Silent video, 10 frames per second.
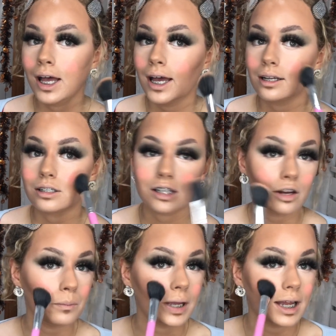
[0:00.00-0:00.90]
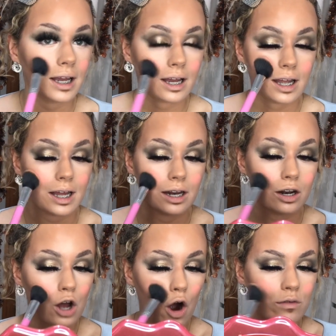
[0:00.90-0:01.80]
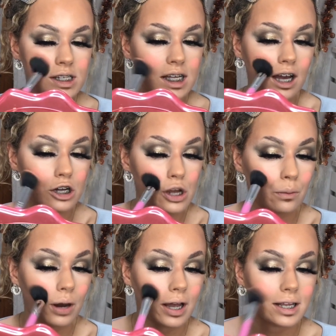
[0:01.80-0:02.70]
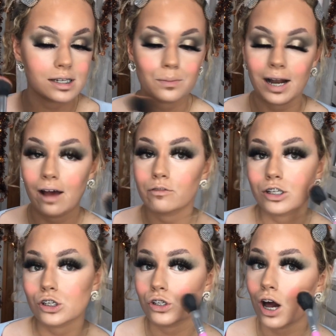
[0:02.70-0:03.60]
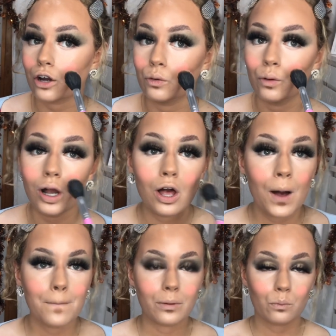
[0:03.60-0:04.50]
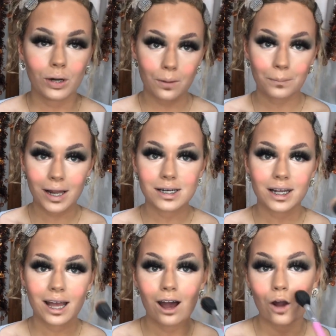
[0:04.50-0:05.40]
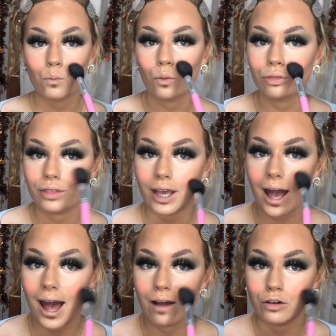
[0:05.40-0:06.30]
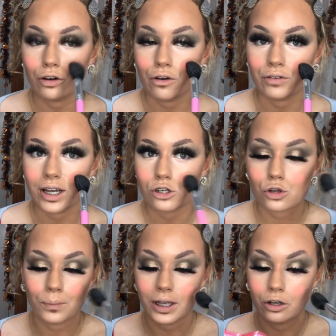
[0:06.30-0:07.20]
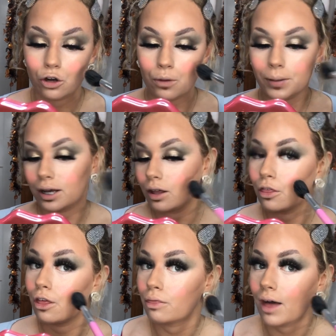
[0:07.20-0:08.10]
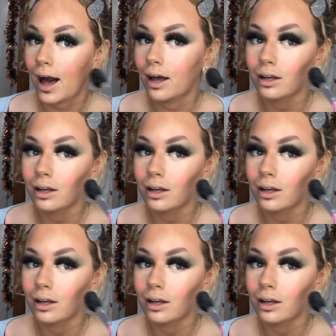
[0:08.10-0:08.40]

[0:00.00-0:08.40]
instead of being in, obviously I don't like it to be left as a circle, but when I'm blending it I want the area of it to be no bigger than that,